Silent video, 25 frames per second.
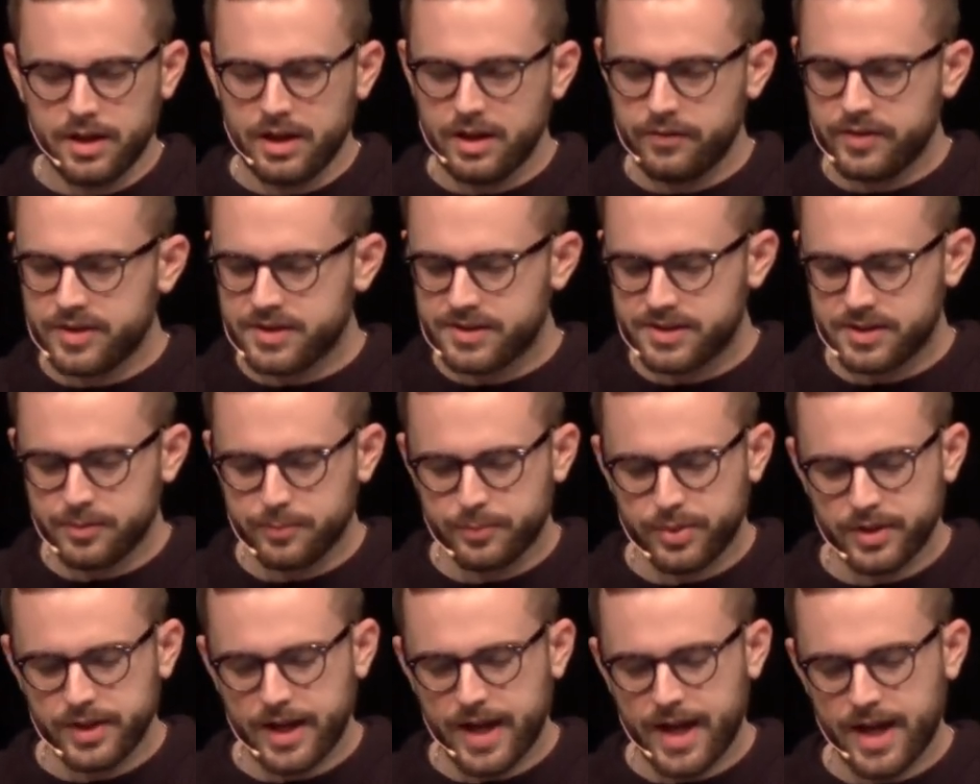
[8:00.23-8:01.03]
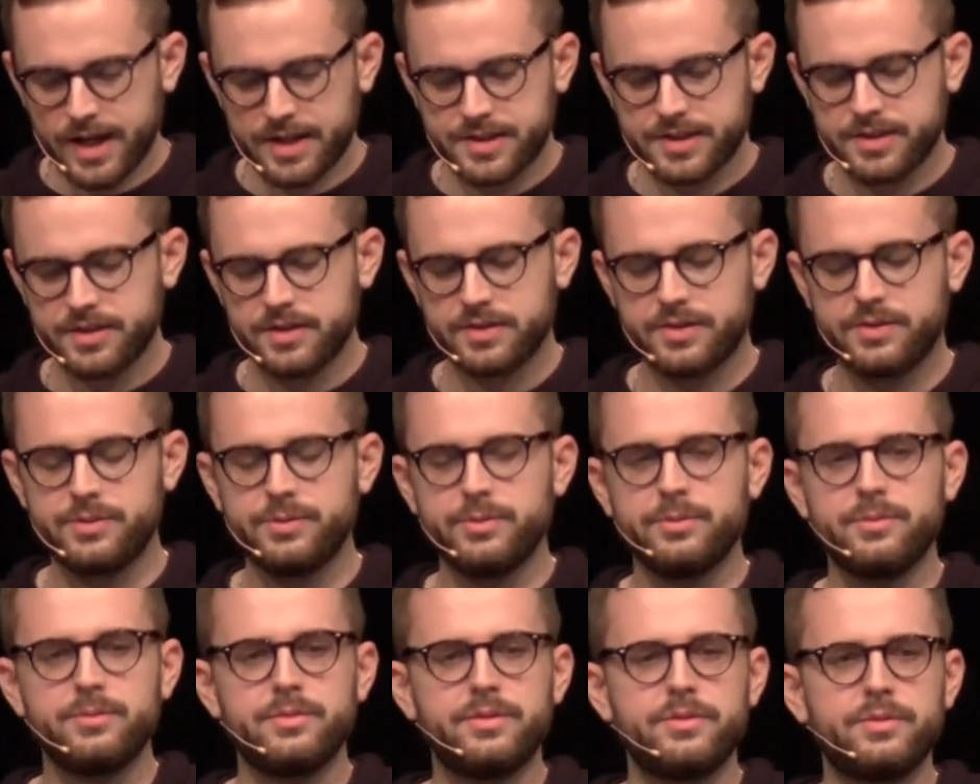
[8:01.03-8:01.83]
even simply access
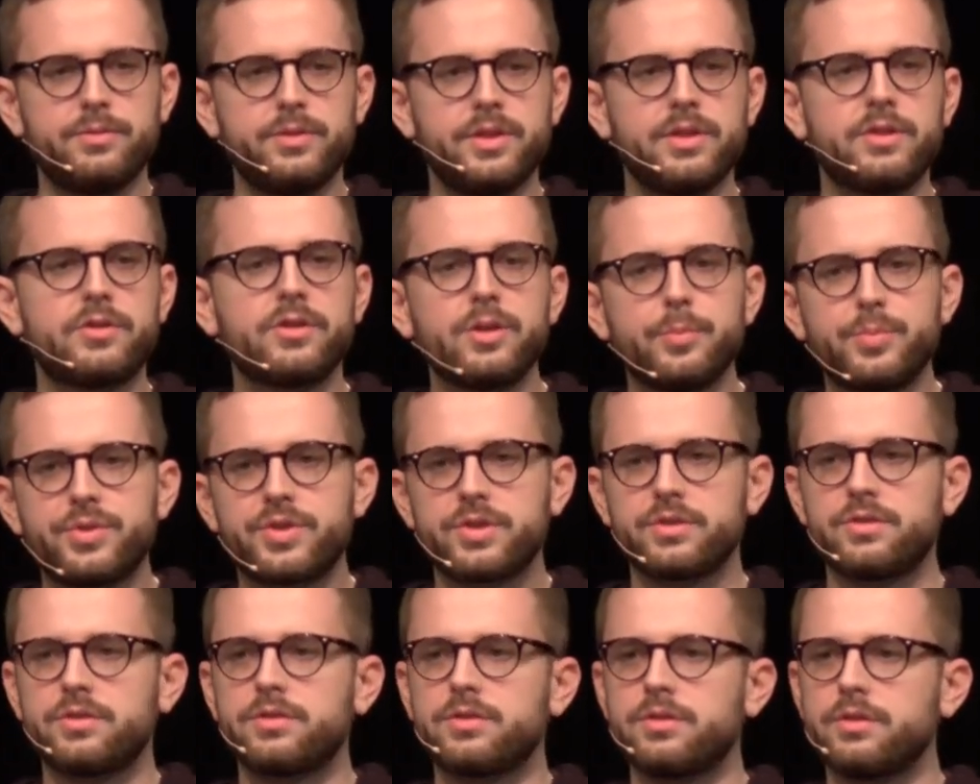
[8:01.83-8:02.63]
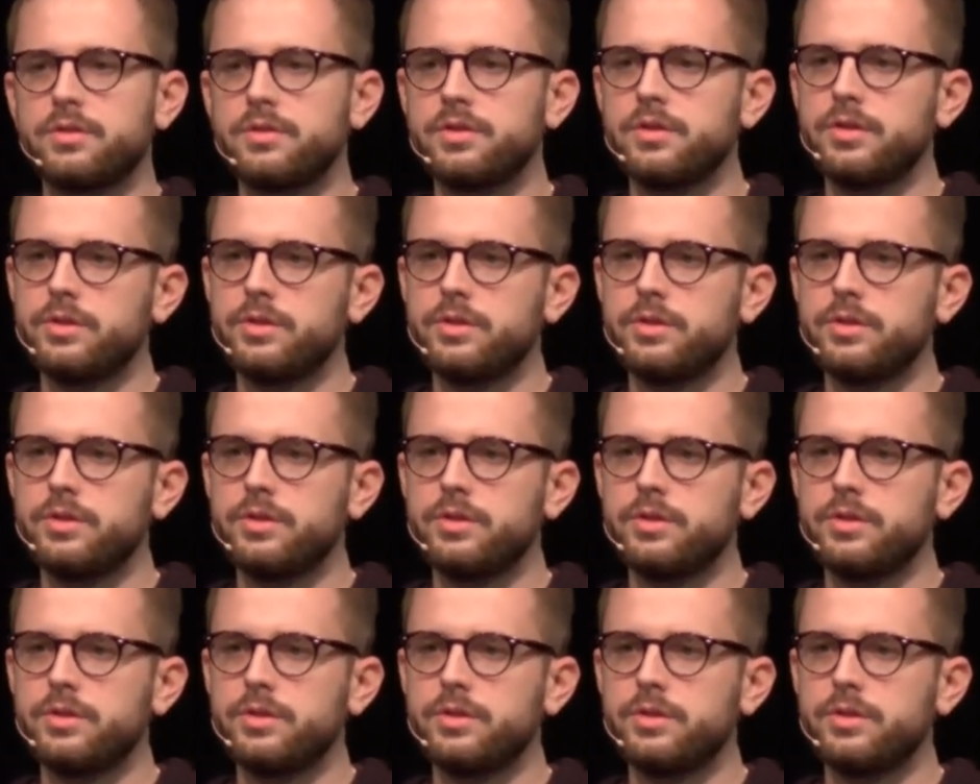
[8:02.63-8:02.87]
to encryption or